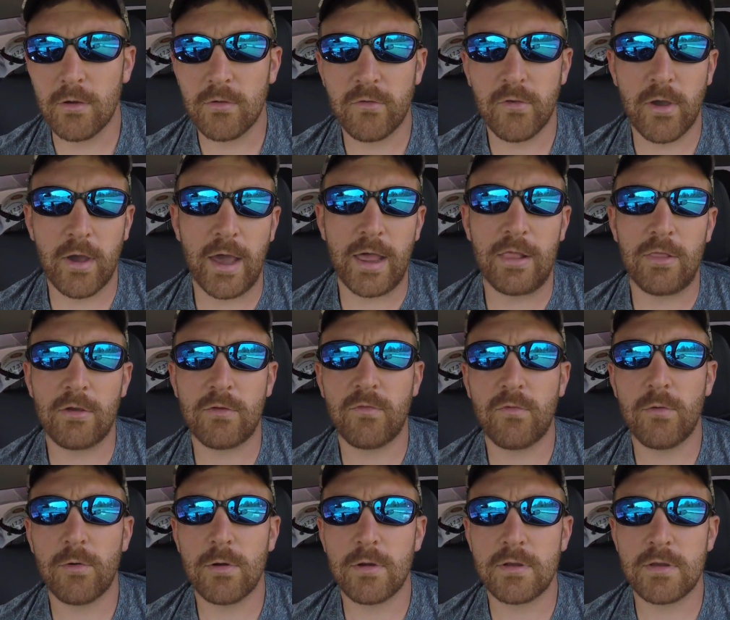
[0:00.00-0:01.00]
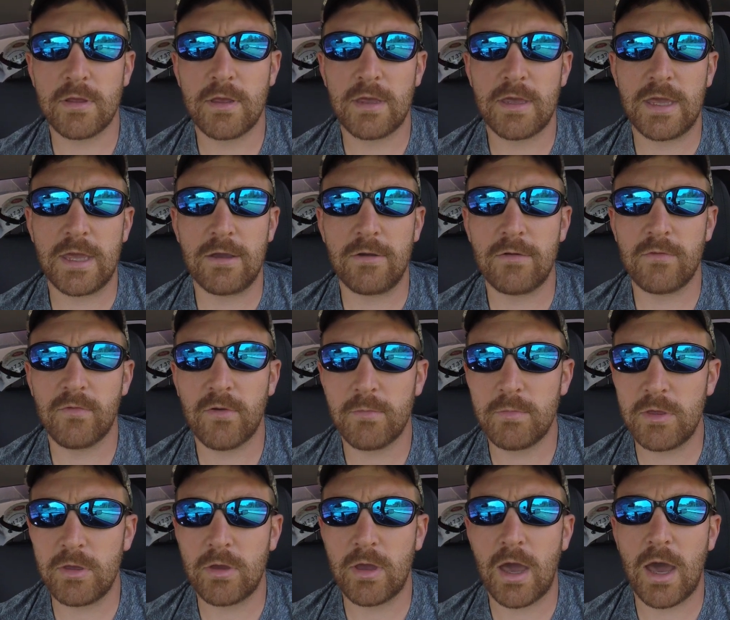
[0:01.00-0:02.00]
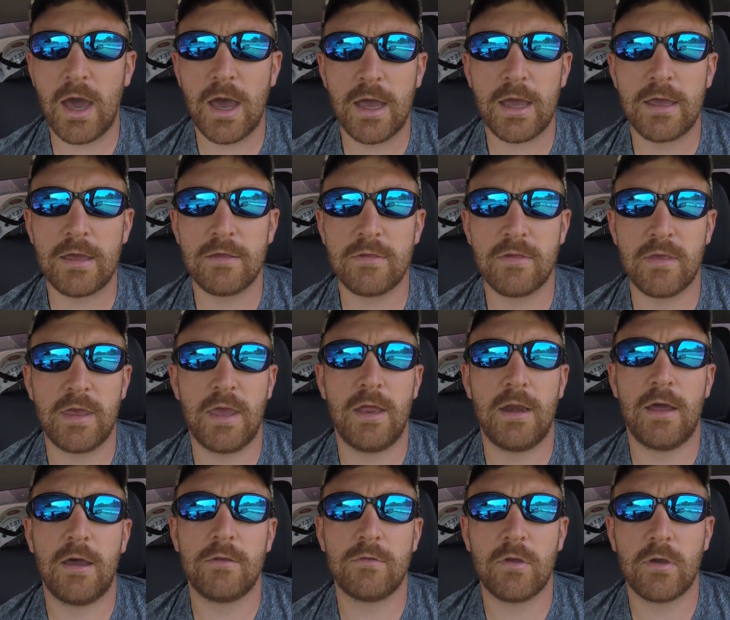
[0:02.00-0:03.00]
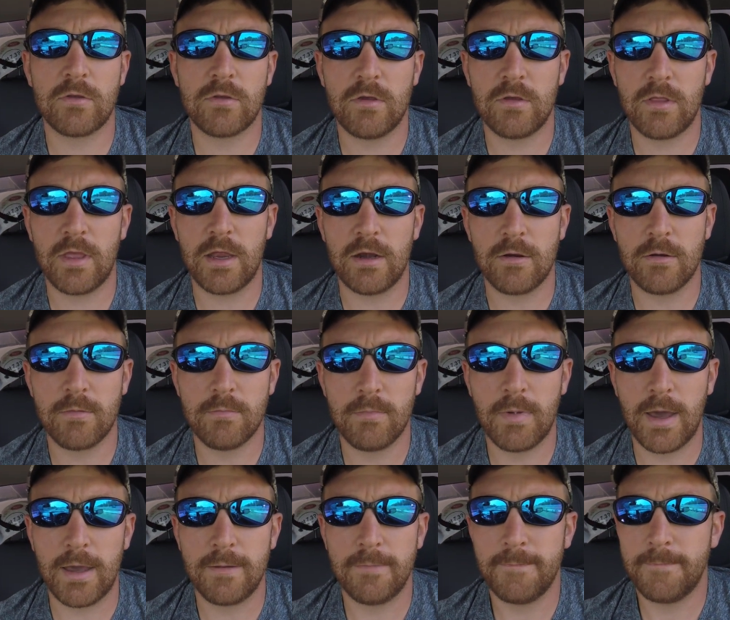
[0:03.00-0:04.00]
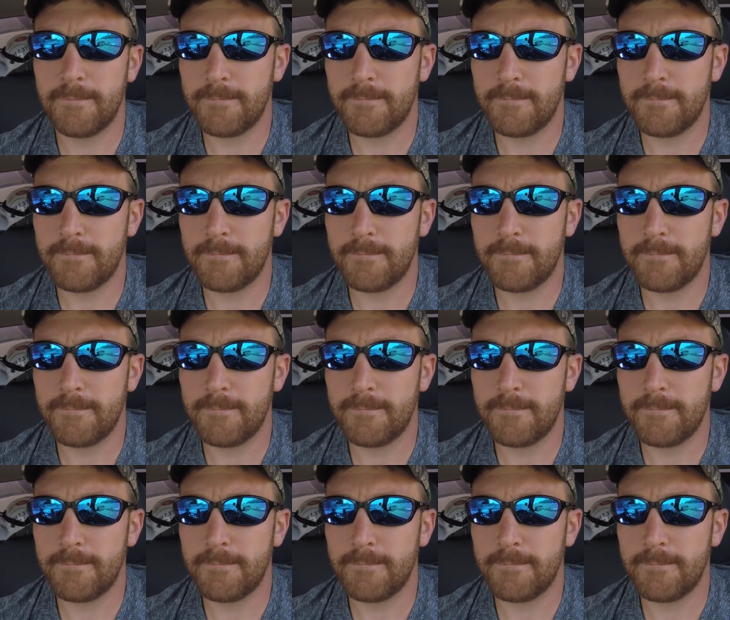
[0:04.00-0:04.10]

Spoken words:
So I look forward to hearing from you guys, and I'll talk to you later. Bye.